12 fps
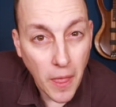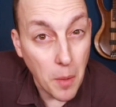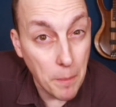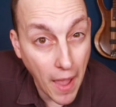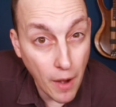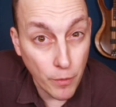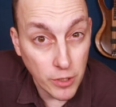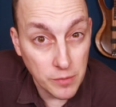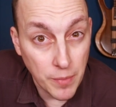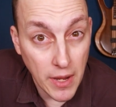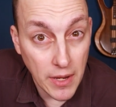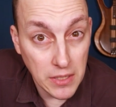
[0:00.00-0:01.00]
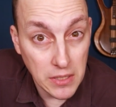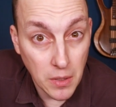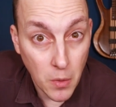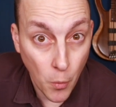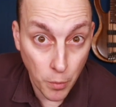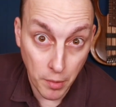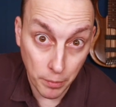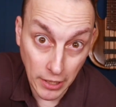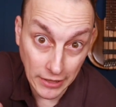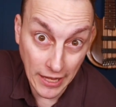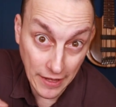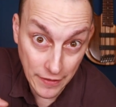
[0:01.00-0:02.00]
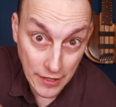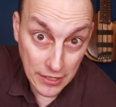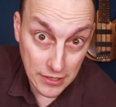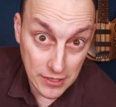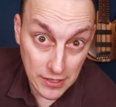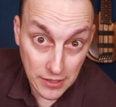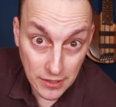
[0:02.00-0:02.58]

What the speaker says: a backwards bass would be played like this.